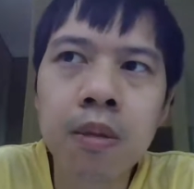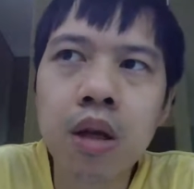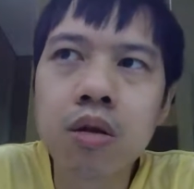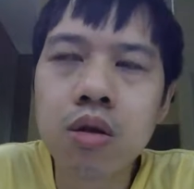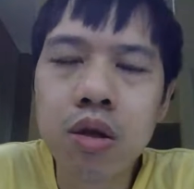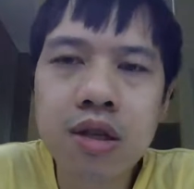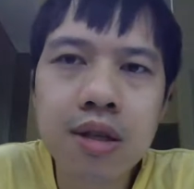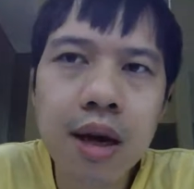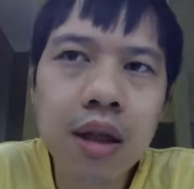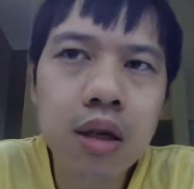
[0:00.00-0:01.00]
So the
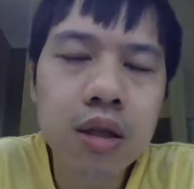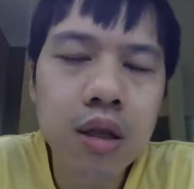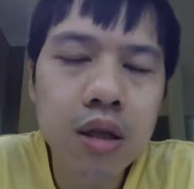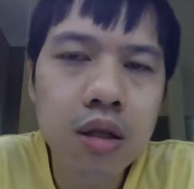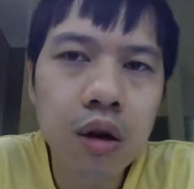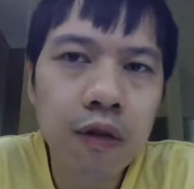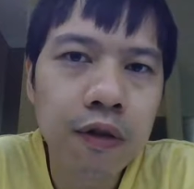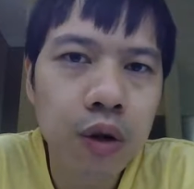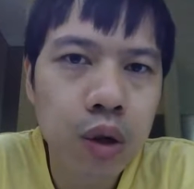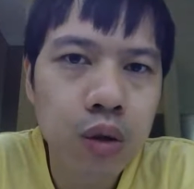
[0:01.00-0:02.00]
standard is of
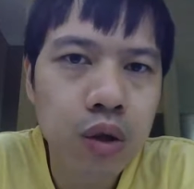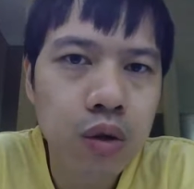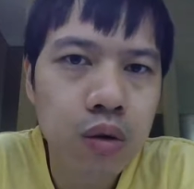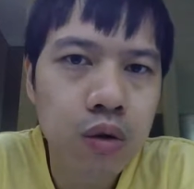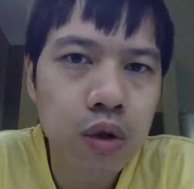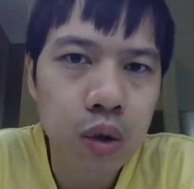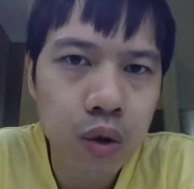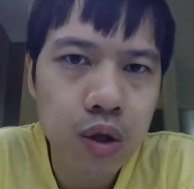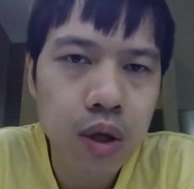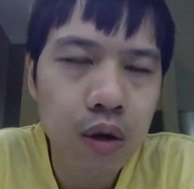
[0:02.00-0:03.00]
your
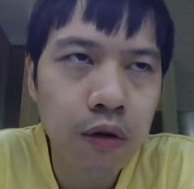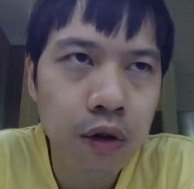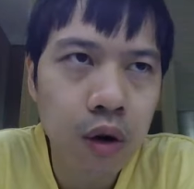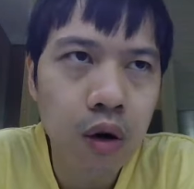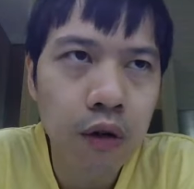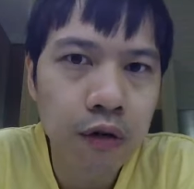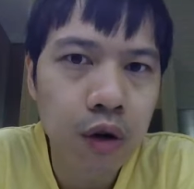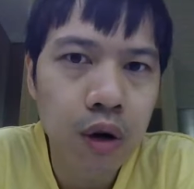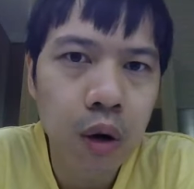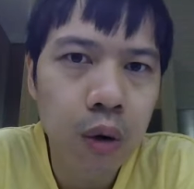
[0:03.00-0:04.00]
choosing, of
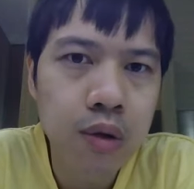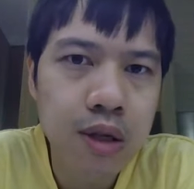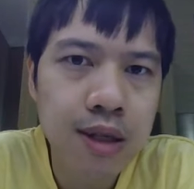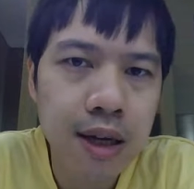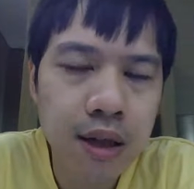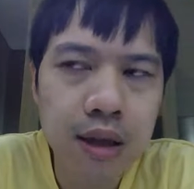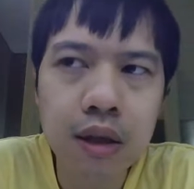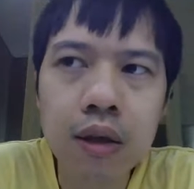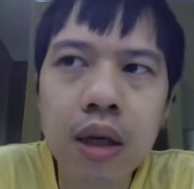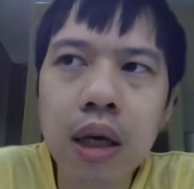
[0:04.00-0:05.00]
your own setting.
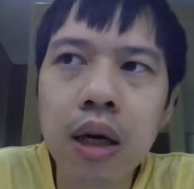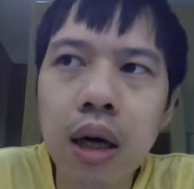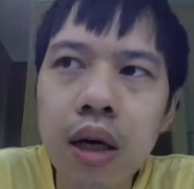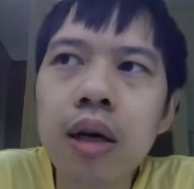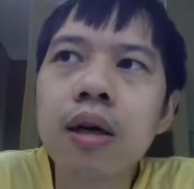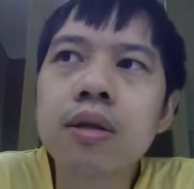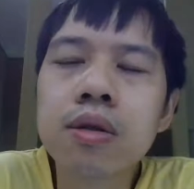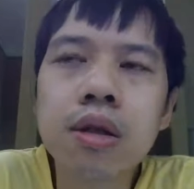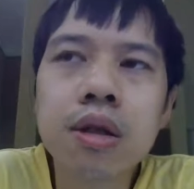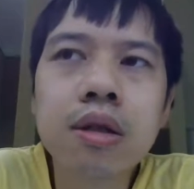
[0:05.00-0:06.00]

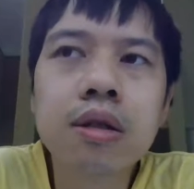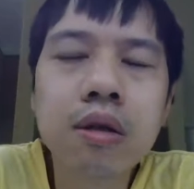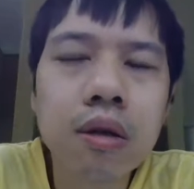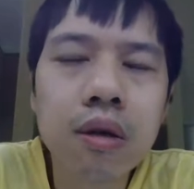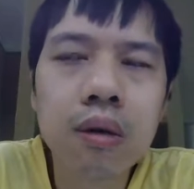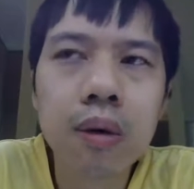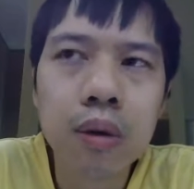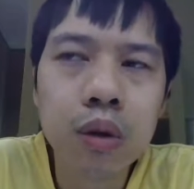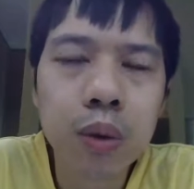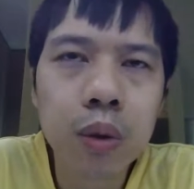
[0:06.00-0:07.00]
So
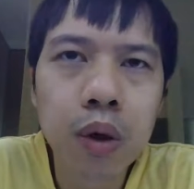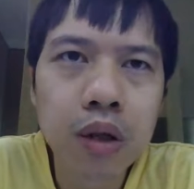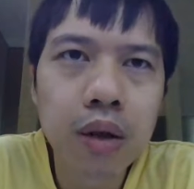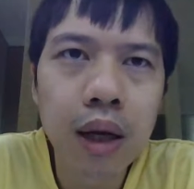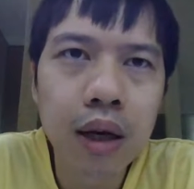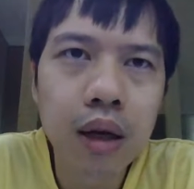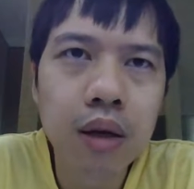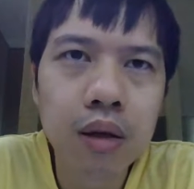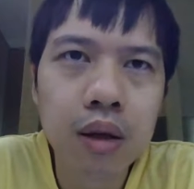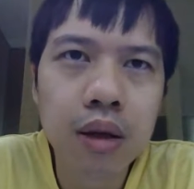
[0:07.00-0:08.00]
you would want like
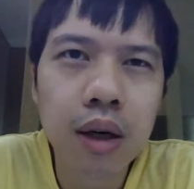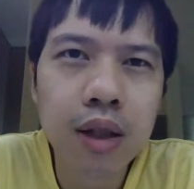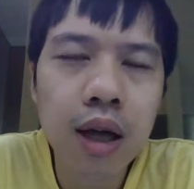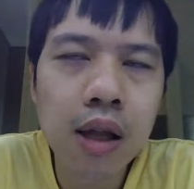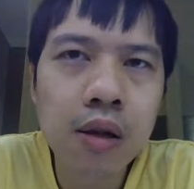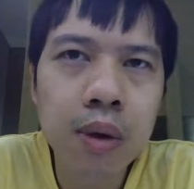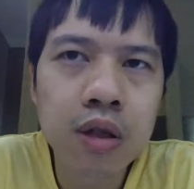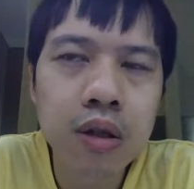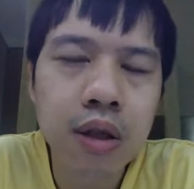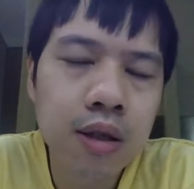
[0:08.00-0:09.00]
a
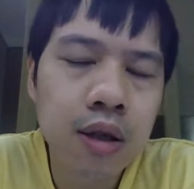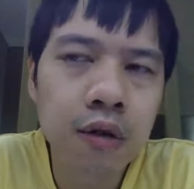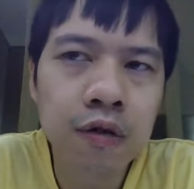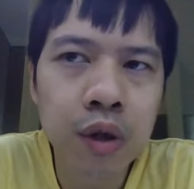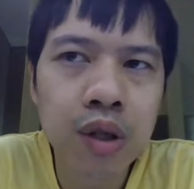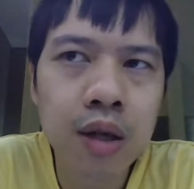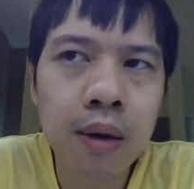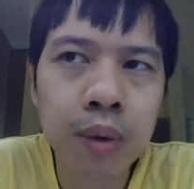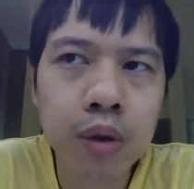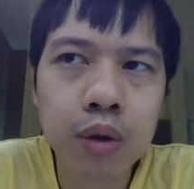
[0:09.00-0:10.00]
database. Let's say, for
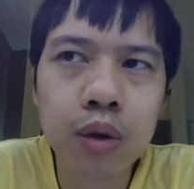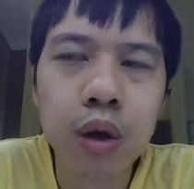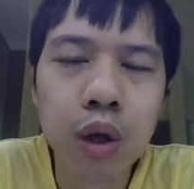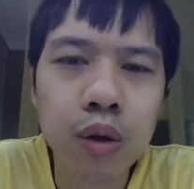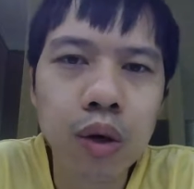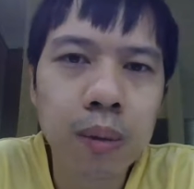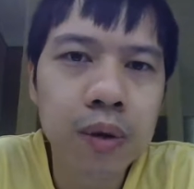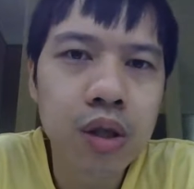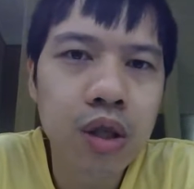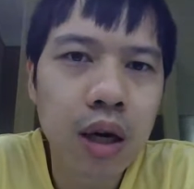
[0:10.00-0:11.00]
example, you
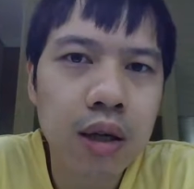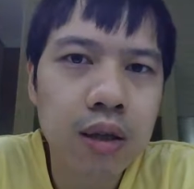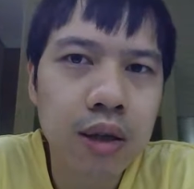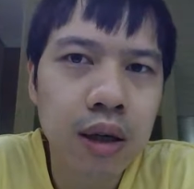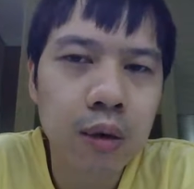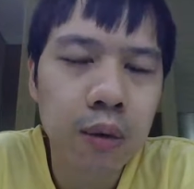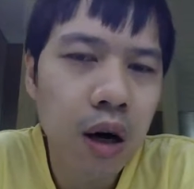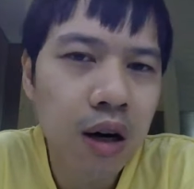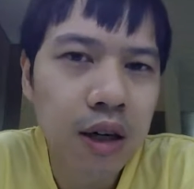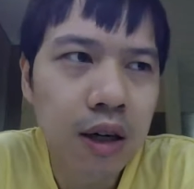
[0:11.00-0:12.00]
appreciate a
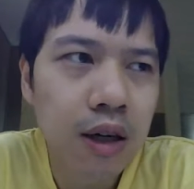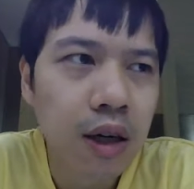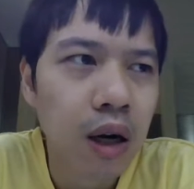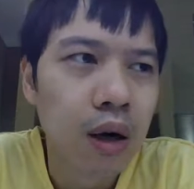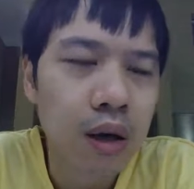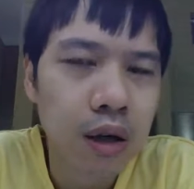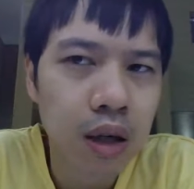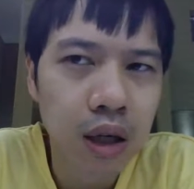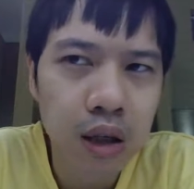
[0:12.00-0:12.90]
rocker, or